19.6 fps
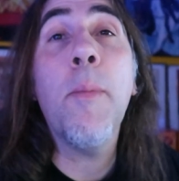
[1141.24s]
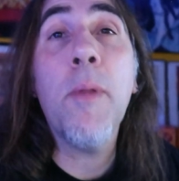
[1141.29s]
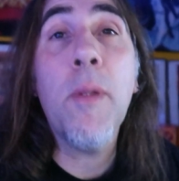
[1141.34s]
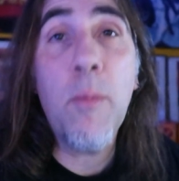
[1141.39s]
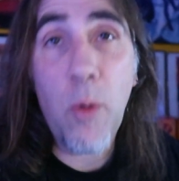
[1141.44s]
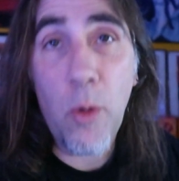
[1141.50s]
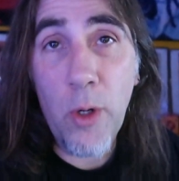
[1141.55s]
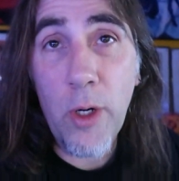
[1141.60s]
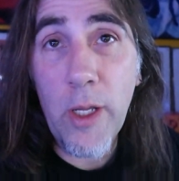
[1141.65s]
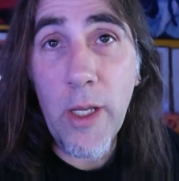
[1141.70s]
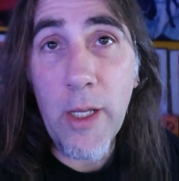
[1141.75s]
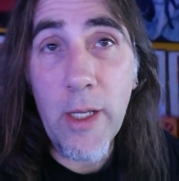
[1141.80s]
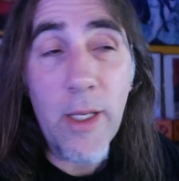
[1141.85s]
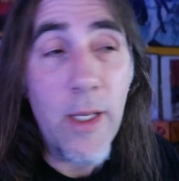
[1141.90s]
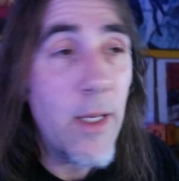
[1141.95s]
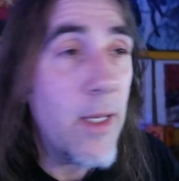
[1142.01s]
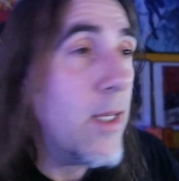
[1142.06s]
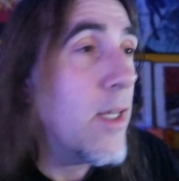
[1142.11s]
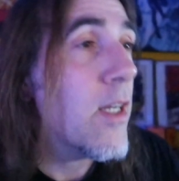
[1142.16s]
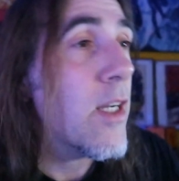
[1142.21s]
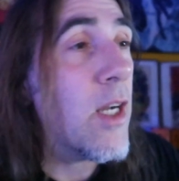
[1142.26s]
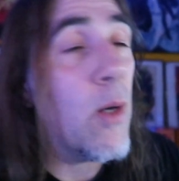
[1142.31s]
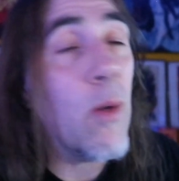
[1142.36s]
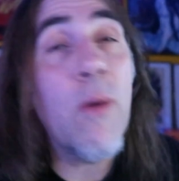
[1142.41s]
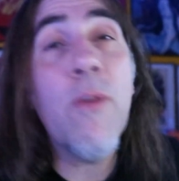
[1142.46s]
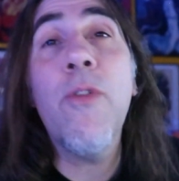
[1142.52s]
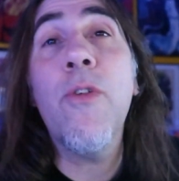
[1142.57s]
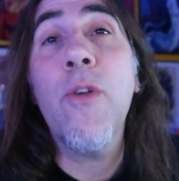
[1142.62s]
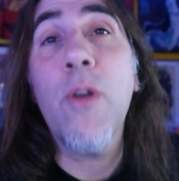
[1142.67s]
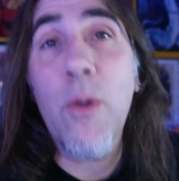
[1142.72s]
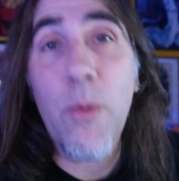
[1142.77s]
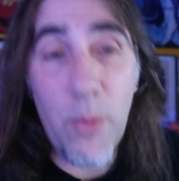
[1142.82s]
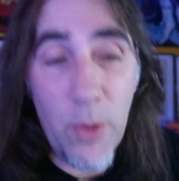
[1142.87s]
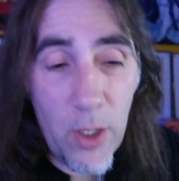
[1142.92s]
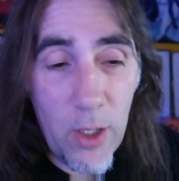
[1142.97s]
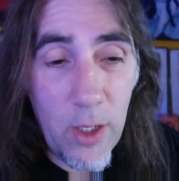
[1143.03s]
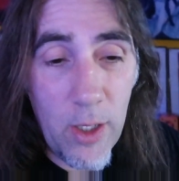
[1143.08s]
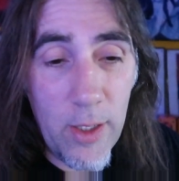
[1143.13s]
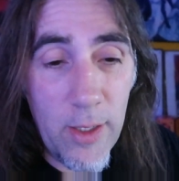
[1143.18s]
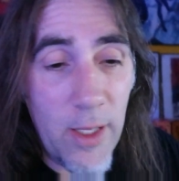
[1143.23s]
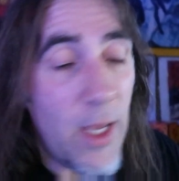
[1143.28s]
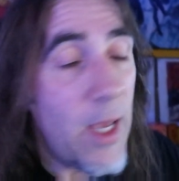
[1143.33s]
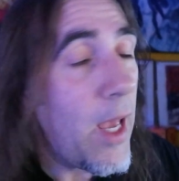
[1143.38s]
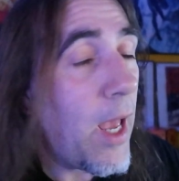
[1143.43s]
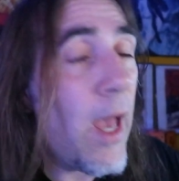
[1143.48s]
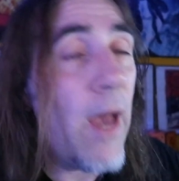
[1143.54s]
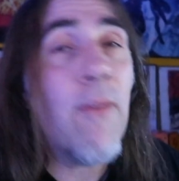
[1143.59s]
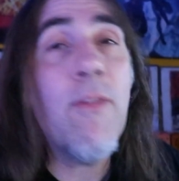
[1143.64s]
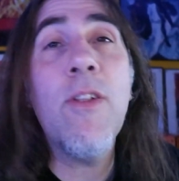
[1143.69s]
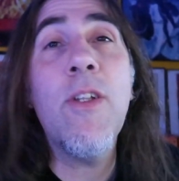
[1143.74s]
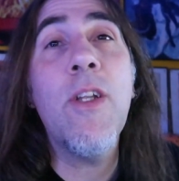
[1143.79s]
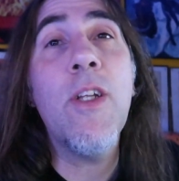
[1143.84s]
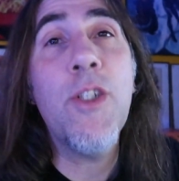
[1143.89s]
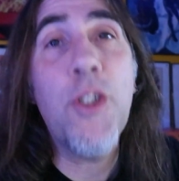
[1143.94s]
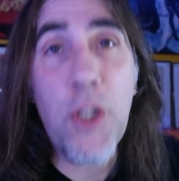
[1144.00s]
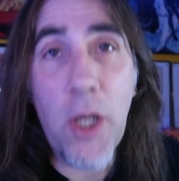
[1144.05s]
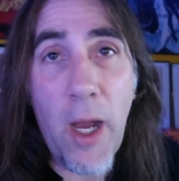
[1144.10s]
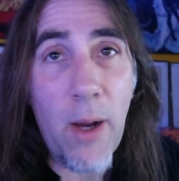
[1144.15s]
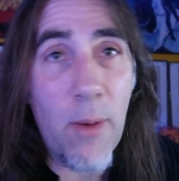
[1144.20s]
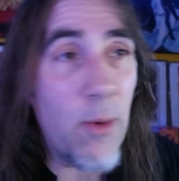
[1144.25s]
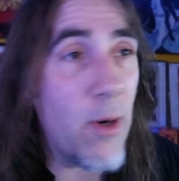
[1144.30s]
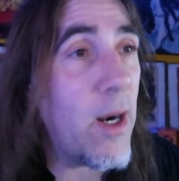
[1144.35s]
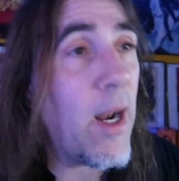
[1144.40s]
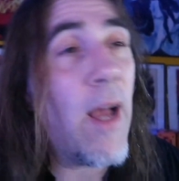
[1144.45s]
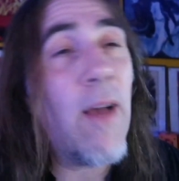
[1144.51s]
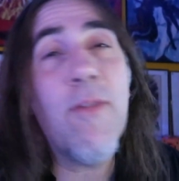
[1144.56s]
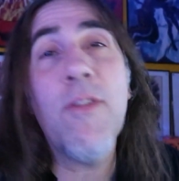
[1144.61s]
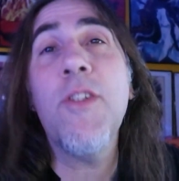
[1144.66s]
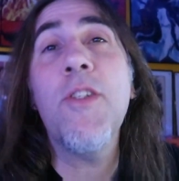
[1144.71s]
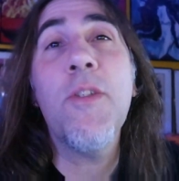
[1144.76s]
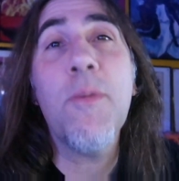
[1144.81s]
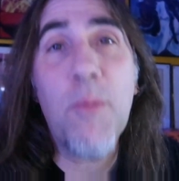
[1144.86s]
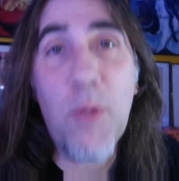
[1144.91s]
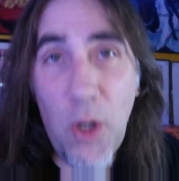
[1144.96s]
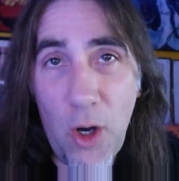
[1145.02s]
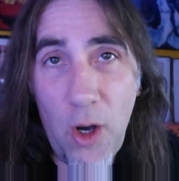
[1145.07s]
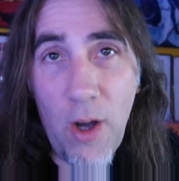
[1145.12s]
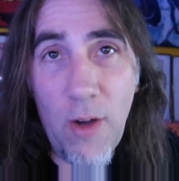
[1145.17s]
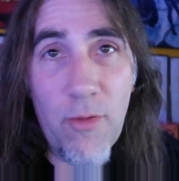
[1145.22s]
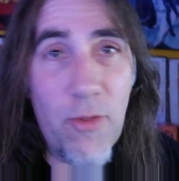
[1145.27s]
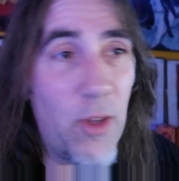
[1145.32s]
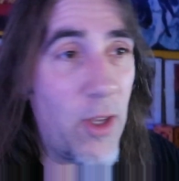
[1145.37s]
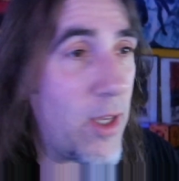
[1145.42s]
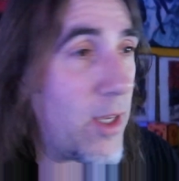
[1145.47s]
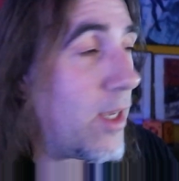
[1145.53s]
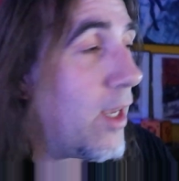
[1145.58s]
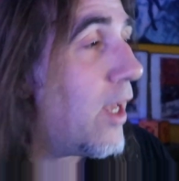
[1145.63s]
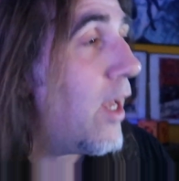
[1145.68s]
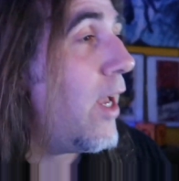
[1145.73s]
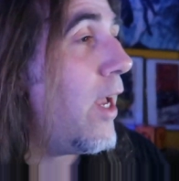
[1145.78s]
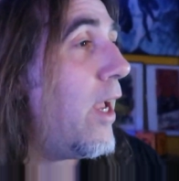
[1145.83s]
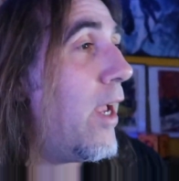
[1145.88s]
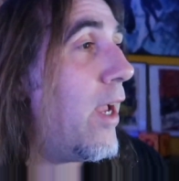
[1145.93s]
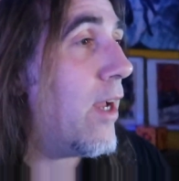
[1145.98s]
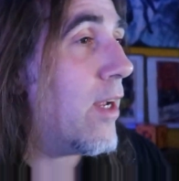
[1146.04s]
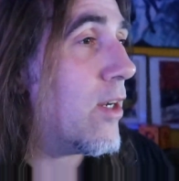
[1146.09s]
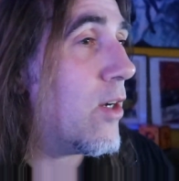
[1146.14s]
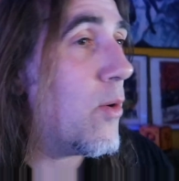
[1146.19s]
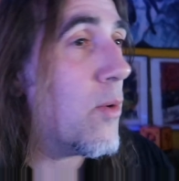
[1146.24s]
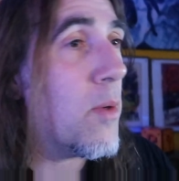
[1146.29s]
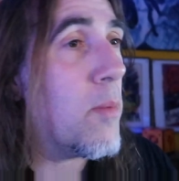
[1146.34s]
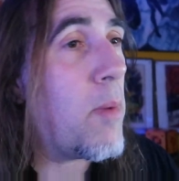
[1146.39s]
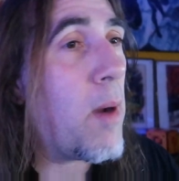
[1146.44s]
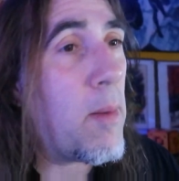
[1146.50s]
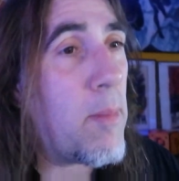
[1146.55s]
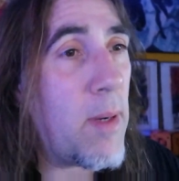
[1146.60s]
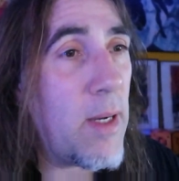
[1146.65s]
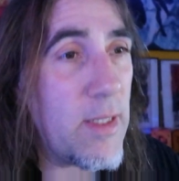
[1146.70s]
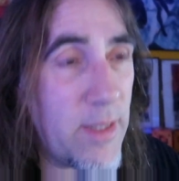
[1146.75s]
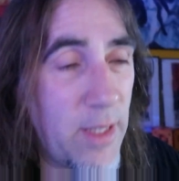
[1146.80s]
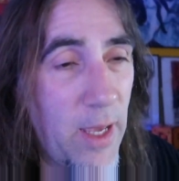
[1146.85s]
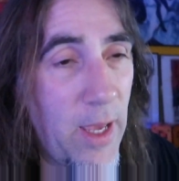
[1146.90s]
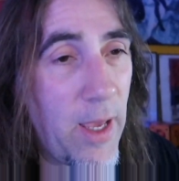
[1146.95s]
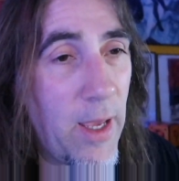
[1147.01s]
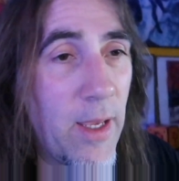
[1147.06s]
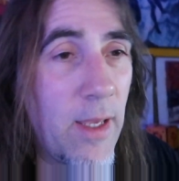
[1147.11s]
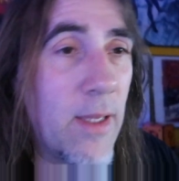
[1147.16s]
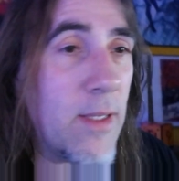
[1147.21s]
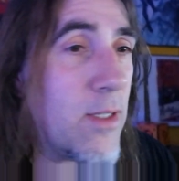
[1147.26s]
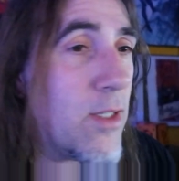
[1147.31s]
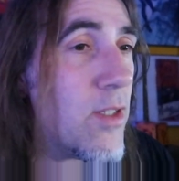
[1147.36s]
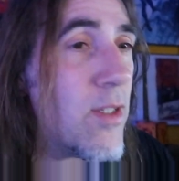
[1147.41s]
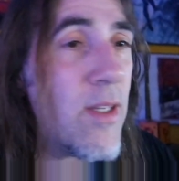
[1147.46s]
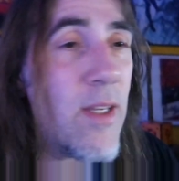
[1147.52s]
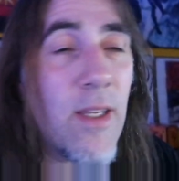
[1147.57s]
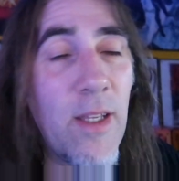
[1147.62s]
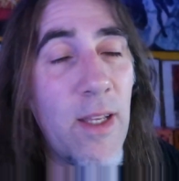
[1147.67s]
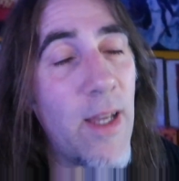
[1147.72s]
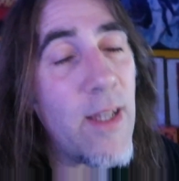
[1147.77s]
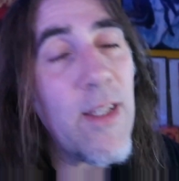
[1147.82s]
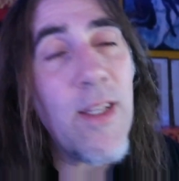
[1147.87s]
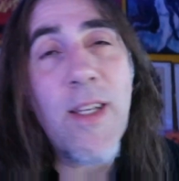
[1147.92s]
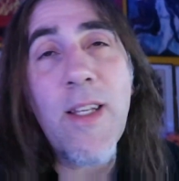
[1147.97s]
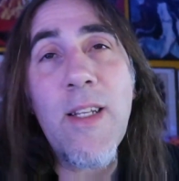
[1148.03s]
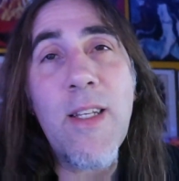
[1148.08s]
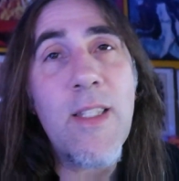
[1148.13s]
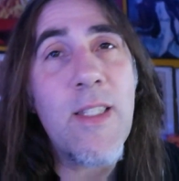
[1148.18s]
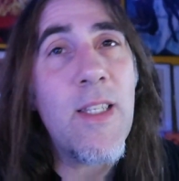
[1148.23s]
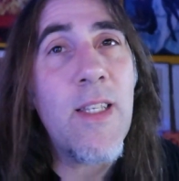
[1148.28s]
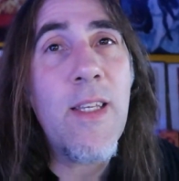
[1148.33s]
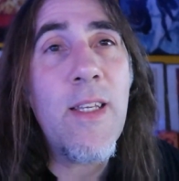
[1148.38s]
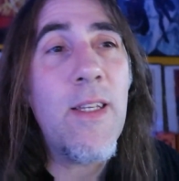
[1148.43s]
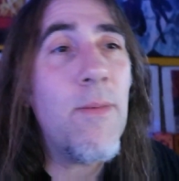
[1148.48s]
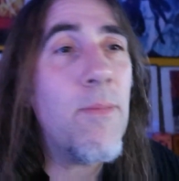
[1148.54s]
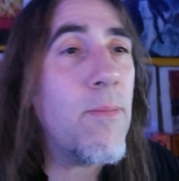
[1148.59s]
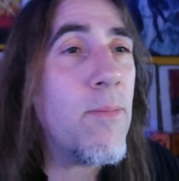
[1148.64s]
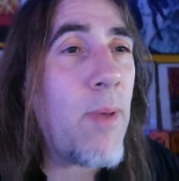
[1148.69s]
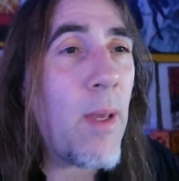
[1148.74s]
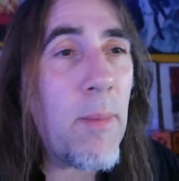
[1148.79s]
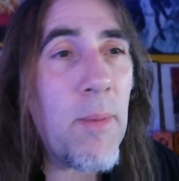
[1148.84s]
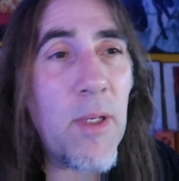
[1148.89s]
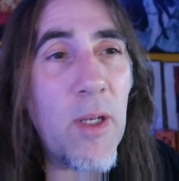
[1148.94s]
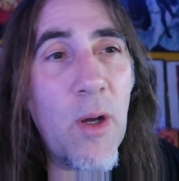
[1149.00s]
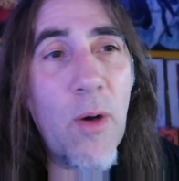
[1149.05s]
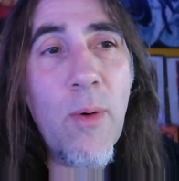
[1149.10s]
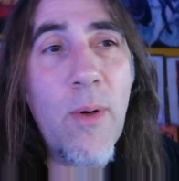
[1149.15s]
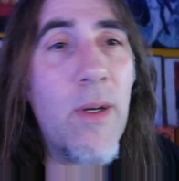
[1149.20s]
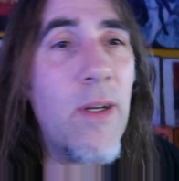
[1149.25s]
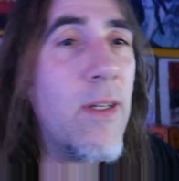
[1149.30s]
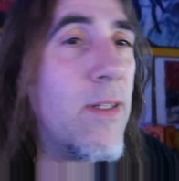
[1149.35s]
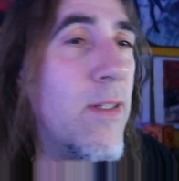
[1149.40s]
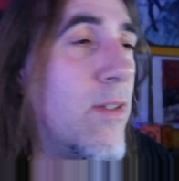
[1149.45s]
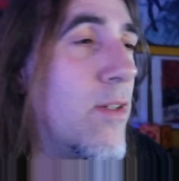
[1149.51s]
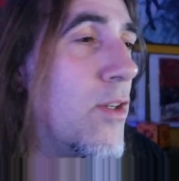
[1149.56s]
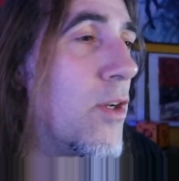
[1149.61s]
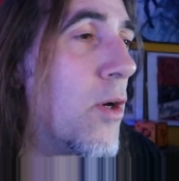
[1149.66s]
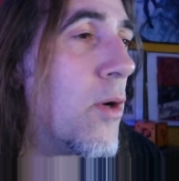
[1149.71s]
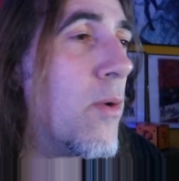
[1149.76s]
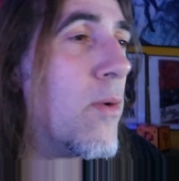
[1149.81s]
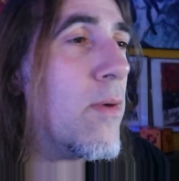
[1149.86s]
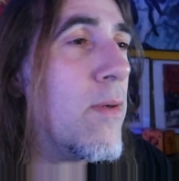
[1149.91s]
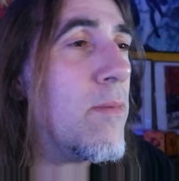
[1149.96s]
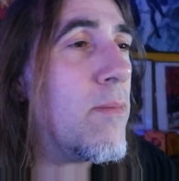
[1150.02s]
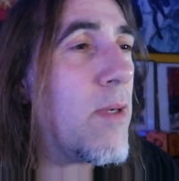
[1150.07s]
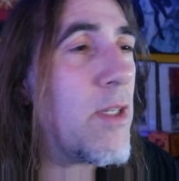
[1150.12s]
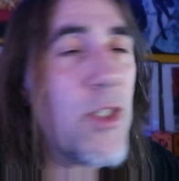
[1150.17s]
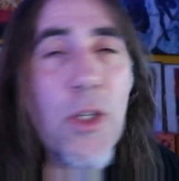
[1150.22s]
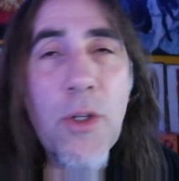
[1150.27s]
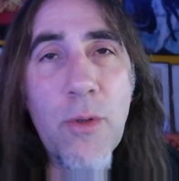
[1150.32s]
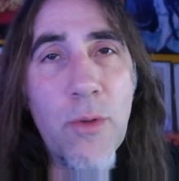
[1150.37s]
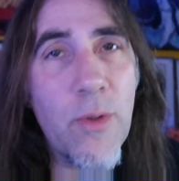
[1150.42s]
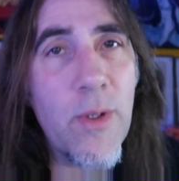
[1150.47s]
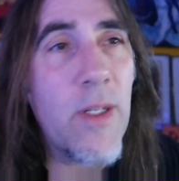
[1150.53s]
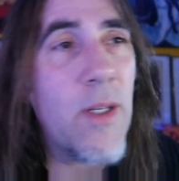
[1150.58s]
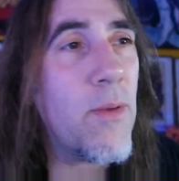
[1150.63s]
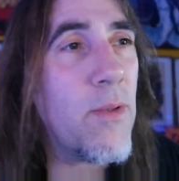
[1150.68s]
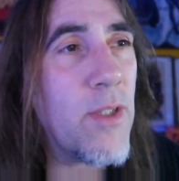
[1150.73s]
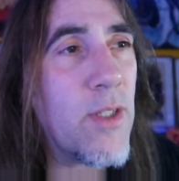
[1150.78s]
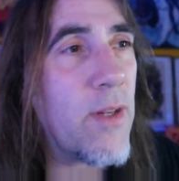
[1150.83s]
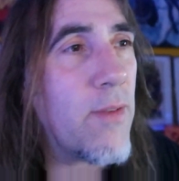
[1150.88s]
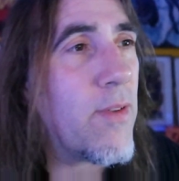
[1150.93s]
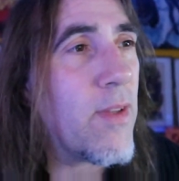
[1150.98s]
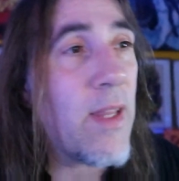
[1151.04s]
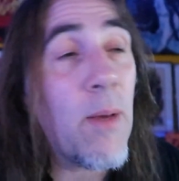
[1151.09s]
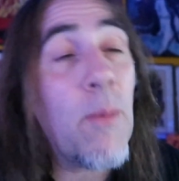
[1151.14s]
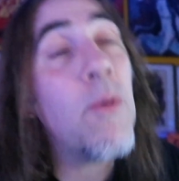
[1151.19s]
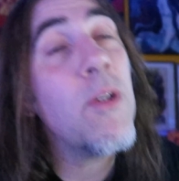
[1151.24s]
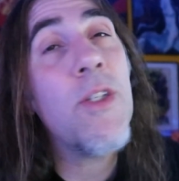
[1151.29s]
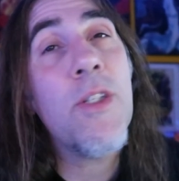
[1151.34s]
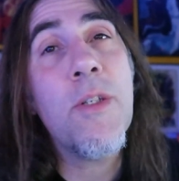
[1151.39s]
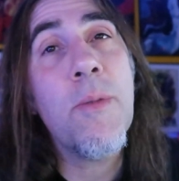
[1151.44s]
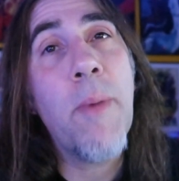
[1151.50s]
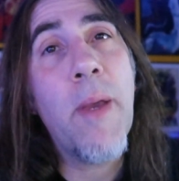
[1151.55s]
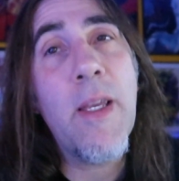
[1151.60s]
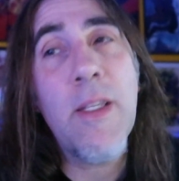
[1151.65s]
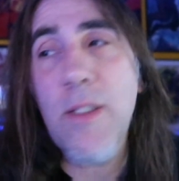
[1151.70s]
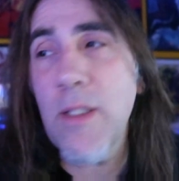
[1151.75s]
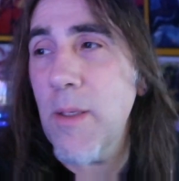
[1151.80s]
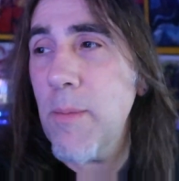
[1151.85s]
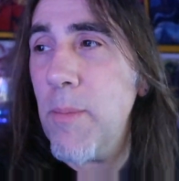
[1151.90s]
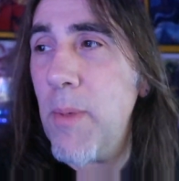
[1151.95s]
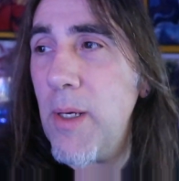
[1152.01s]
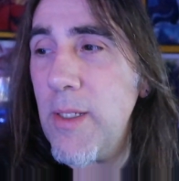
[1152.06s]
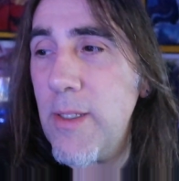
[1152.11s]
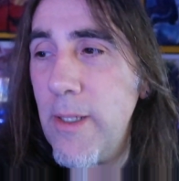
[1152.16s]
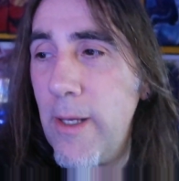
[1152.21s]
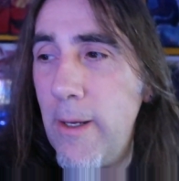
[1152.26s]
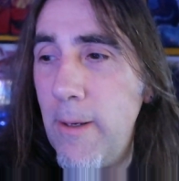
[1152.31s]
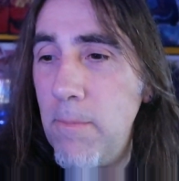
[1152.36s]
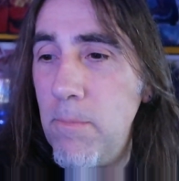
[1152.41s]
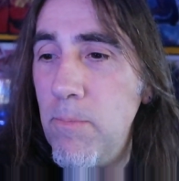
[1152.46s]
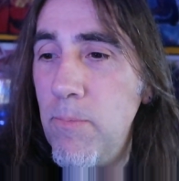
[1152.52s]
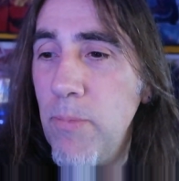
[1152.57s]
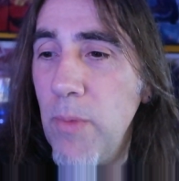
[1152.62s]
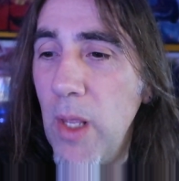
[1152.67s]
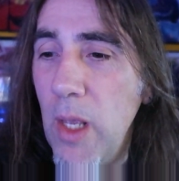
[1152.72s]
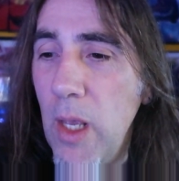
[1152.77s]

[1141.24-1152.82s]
up in the morning, going for a run, having a shower, having some coffee, and going about my day. And you see, yeah, you get to see baby Noah and, you know, and my children and stuff like that, which is amazing. But um,